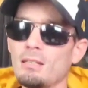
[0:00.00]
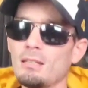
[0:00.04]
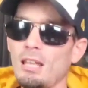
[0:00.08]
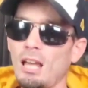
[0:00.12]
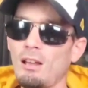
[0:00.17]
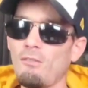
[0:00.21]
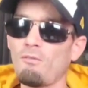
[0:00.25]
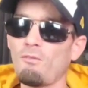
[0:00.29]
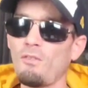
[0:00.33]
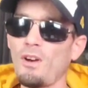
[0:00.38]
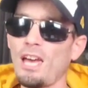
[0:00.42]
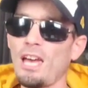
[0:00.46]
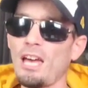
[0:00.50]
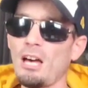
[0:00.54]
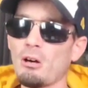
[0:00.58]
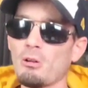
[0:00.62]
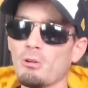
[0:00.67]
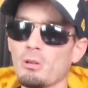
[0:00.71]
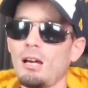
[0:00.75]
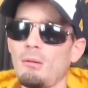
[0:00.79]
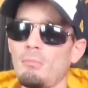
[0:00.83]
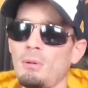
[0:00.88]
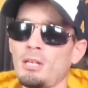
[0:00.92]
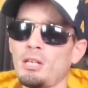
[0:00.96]
They
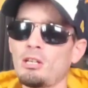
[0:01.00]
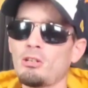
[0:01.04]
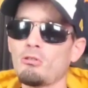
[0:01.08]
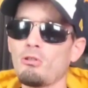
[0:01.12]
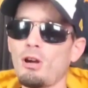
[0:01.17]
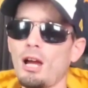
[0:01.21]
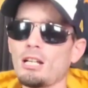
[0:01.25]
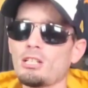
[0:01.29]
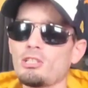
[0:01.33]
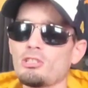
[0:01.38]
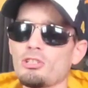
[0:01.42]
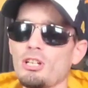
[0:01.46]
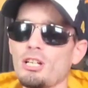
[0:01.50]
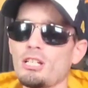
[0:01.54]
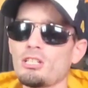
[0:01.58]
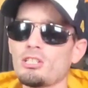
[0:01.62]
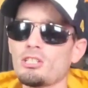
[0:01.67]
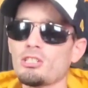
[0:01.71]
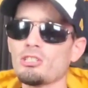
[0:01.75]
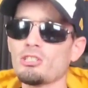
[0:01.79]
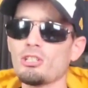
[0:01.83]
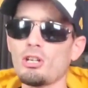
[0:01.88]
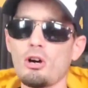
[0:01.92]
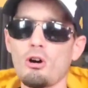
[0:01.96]
failed. I mean,
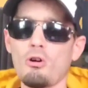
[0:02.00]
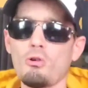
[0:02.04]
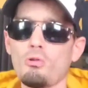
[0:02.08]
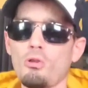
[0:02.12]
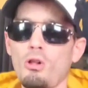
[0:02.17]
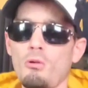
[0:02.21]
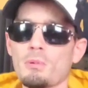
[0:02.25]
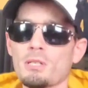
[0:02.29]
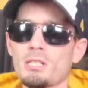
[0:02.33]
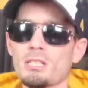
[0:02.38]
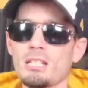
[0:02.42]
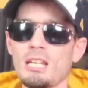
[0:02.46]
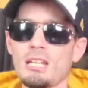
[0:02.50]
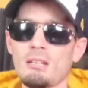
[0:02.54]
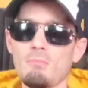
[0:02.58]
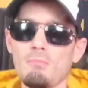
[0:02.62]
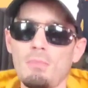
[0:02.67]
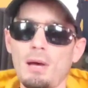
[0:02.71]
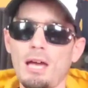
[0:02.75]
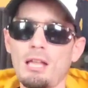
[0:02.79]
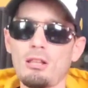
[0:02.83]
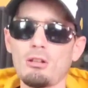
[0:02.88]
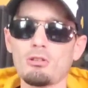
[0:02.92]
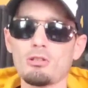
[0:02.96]
congratulations to Oklahoma State
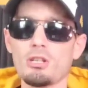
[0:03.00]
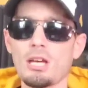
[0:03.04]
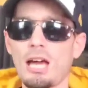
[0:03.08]
and Baylor.